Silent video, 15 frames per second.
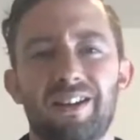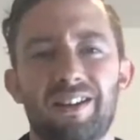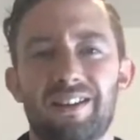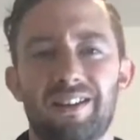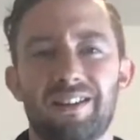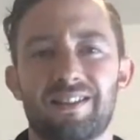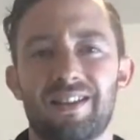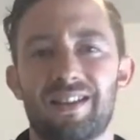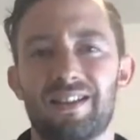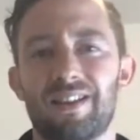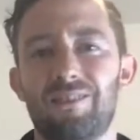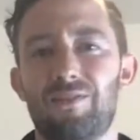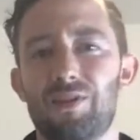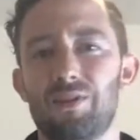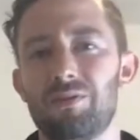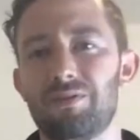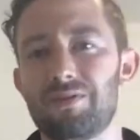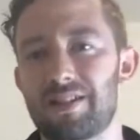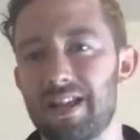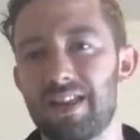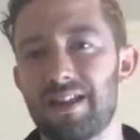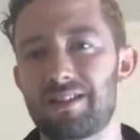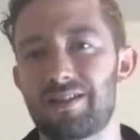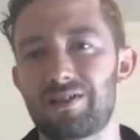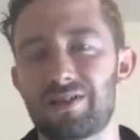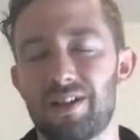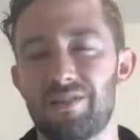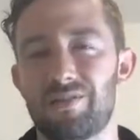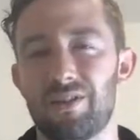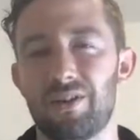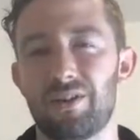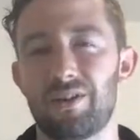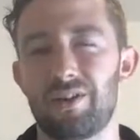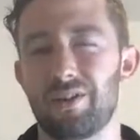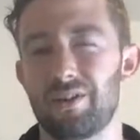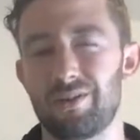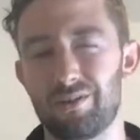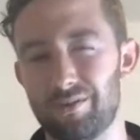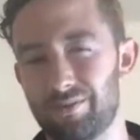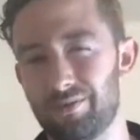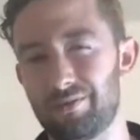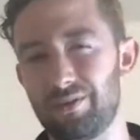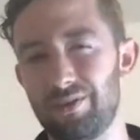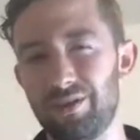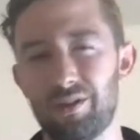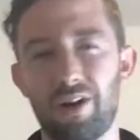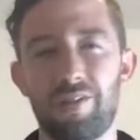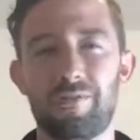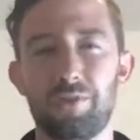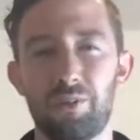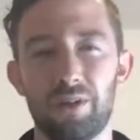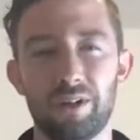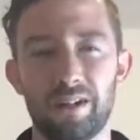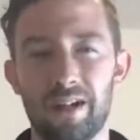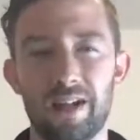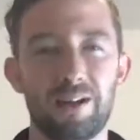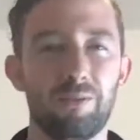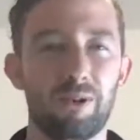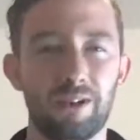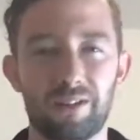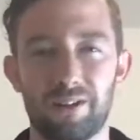It's like, if you say that to yourself, you're not fooling anyone.